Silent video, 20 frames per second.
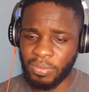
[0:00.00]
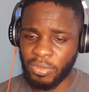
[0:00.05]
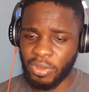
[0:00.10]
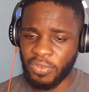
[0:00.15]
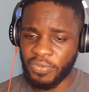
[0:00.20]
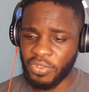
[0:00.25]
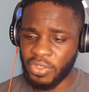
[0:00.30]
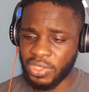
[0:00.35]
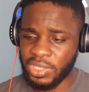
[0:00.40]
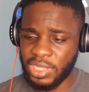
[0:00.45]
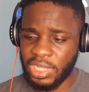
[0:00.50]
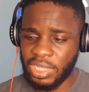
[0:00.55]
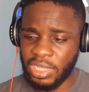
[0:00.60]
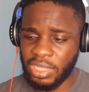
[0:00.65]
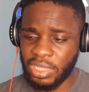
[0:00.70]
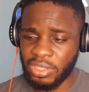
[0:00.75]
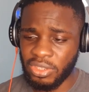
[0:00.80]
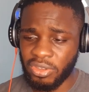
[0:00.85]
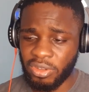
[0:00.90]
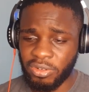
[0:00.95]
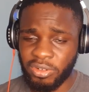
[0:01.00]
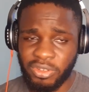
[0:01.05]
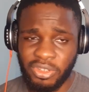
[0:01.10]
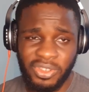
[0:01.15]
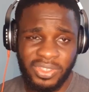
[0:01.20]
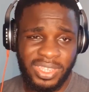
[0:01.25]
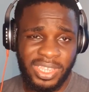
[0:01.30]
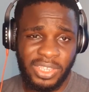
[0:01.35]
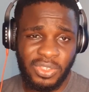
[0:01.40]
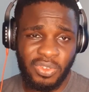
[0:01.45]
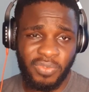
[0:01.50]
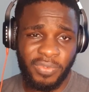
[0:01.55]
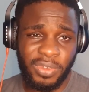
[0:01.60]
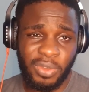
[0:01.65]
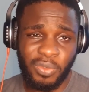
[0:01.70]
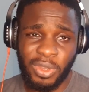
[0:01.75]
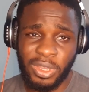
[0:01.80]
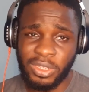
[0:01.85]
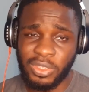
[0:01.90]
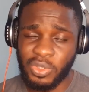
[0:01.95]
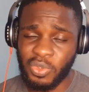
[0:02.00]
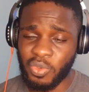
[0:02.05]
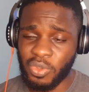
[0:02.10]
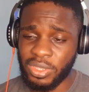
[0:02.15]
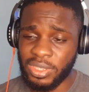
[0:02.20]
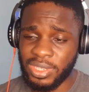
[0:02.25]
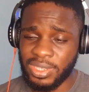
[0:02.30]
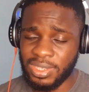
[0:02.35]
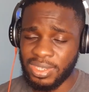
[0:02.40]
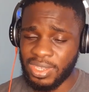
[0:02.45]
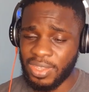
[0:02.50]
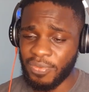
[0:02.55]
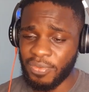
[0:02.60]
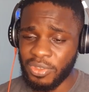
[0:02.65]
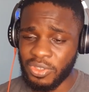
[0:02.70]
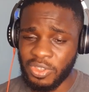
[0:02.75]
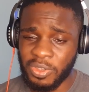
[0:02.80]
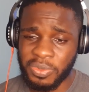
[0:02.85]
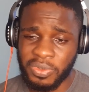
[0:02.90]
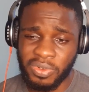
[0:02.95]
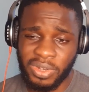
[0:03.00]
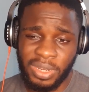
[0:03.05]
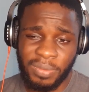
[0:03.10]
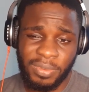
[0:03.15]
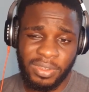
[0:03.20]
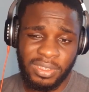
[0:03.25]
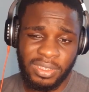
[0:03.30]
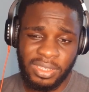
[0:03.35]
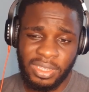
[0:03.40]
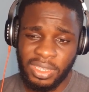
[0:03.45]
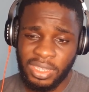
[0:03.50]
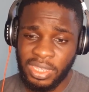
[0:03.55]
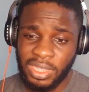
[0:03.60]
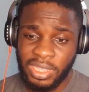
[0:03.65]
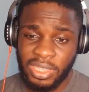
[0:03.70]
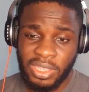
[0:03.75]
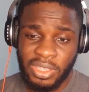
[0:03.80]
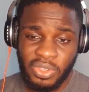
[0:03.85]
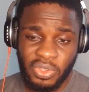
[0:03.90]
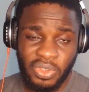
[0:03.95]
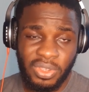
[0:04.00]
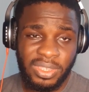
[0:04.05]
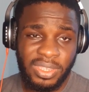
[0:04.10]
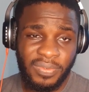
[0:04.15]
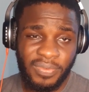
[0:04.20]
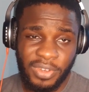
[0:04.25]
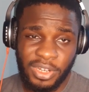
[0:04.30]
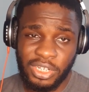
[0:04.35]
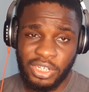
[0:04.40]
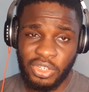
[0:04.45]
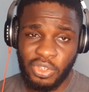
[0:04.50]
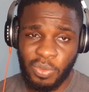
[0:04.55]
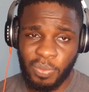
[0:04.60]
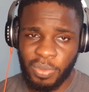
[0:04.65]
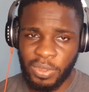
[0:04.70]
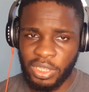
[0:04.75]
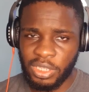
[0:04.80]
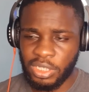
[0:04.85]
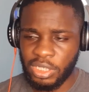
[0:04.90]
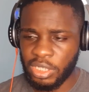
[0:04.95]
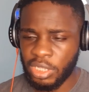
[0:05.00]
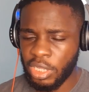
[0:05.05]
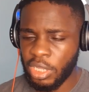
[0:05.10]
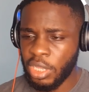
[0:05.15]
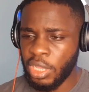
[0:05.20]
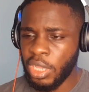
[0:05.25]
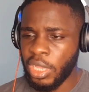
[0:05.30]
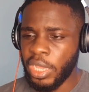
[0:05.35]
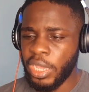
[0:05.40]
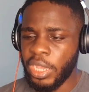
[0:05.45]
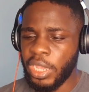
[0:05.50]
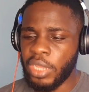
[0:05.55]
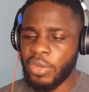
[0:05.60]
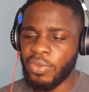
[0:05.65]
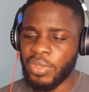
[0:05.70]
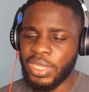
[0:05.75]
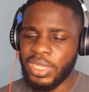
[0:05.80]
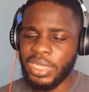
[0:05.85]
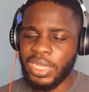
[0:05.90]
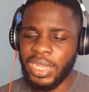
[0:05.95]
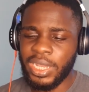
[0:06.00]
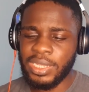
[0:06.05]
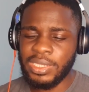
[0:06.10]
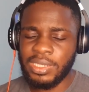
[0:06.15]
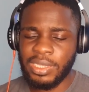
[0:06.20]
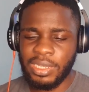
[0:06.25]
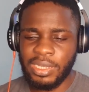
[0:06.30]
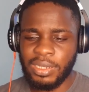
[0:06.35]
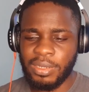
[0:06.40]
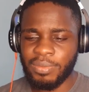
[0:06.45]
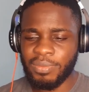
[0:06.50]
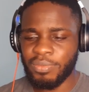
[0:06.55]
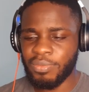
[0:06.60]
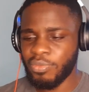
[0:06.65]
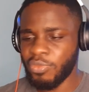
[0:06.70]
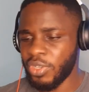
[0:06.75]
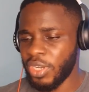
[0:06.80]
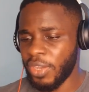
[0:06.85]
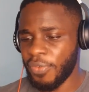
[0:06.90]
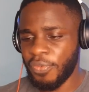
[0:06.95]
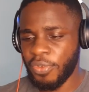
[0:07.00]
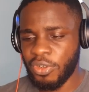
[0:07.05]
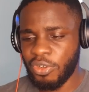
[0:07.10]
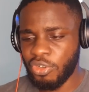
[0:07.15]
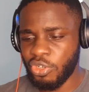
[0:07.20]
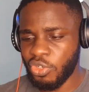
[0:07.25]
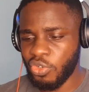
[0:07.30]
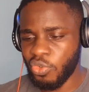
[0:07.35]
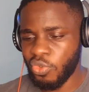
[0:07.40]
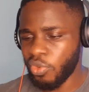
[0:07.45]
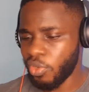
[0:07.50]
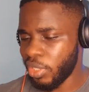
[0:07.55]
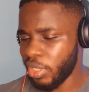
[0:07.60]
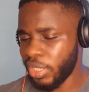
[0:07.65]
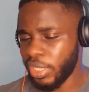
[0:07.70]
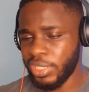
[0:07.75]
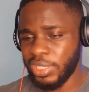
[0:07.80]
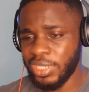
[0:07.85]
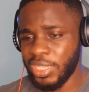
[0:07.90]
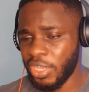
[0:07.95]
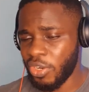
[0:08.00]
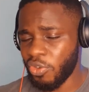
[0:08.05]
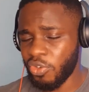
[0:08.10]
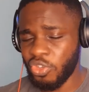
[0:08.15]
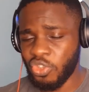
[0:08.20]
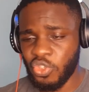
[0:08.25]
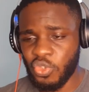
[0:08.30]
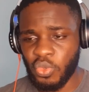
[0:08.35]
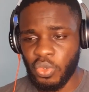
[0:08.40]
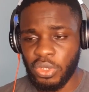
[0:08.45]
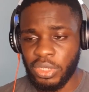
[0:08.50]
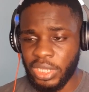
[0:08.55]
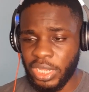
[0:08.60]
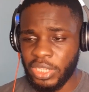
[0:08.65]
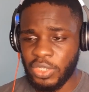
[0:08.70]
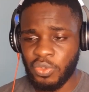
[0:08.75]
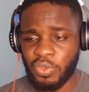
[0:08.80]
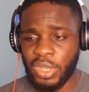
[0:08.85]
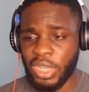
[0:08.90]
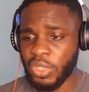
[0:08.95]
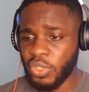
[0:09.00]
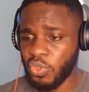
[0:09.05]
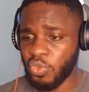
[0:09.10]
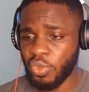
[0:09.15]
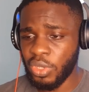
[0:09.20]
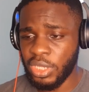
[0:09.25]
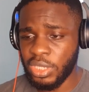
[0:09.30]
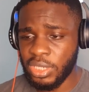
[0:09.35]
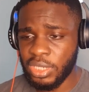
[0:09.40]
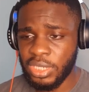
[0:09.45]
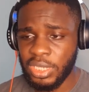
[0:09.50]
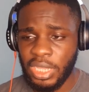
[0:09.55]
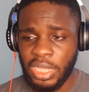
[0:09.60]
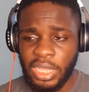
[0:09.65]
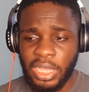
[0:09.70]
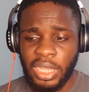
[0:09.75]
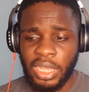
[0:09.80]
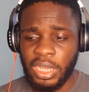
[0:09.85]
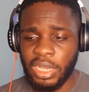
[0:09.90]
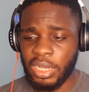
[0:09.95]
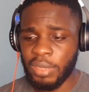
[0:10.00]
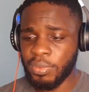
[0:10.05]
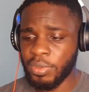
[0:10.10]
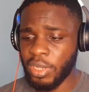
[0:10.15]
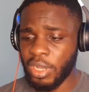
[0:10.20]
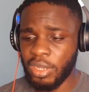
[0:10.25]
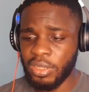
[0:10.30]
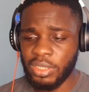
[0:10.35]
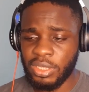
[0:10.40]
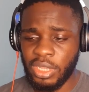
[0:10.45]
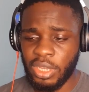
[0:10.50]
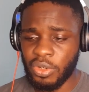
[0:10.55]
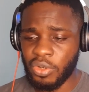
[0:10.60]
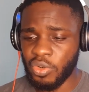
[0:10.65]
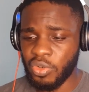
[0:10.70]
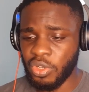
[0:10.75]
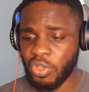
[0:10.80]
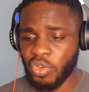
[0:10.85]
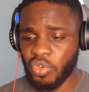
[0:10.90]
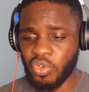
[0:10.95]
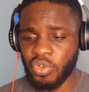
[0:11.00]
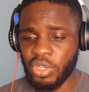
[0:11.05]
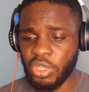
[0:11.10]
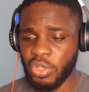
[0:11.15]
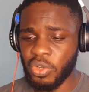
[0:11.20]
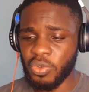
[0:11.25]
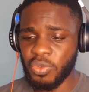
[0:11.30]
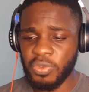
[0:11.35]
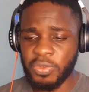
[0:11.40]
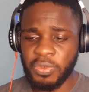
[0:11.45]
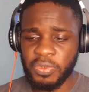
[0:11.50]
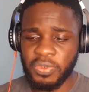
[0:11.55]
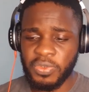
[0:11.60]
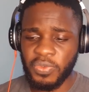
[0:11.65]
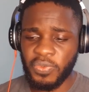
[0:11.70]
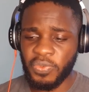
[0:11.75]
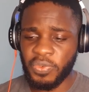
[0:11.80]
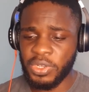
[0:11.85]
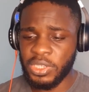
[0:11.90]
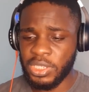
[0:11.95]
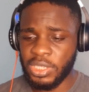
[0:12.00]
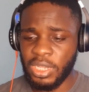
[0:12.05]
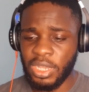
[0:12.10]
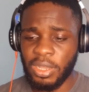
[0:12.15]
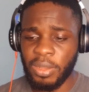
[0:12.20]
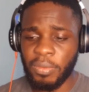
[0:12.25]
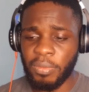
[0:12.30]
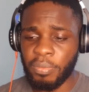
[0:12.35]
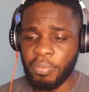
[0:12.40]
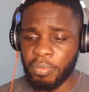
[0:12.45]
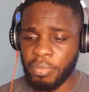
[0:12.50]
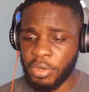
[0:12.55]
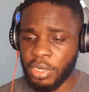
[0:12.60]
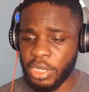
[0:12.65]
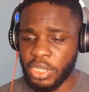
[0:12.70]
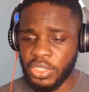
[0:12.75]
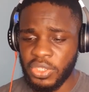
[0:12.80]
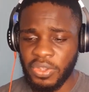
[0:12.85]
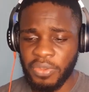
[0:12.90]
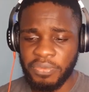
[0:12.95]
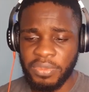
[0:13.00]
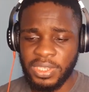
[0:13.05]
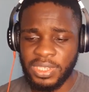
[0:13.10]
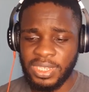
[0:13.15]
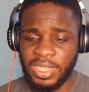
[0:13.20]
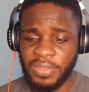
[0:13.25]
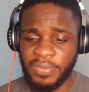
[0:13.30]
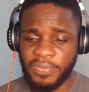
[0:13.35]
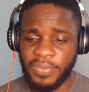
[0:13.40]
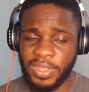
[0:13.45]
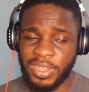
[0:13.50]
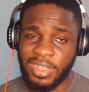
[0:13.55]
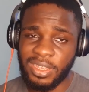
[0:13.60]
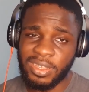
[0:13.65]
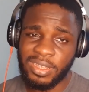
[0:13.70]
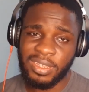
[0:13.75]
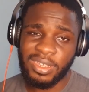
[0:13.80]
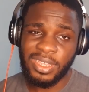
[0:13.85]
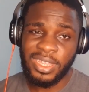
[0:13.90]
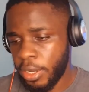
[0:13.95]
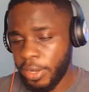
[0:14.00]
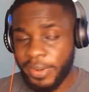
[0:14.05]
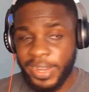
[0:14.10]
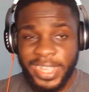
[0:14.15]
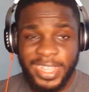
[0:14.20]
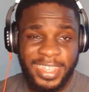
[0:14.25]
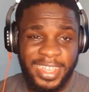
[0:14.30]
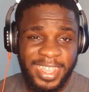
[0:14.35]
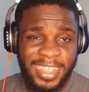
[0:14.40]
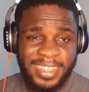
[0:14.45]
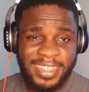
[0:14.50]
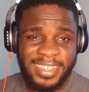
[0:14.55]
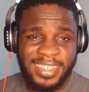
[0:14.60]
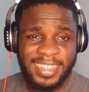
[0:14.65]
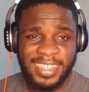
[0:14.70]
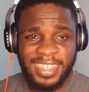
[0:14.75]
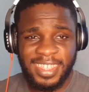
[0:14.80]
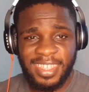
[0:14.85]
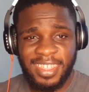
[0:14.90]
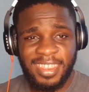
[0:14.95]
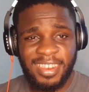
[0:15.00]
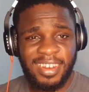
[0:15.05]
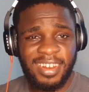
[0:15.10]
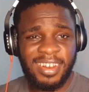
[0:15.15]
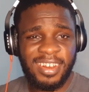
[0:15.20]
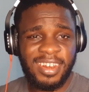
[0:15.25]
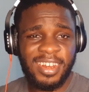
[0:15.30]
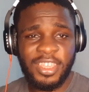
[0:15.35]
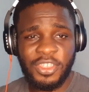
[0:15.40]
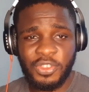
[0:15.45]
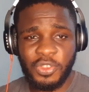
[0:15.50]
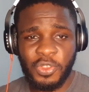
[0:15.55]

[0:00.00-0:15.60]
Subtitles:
obviously, so it just has over 127 subscribers, so it's a very new page. Anyway, guys, without further ado, let's get on this one. Let's react to it. Kao Denero, The Chronicles, Freestyle, Birds of the Same Feather. All right, guys. Let's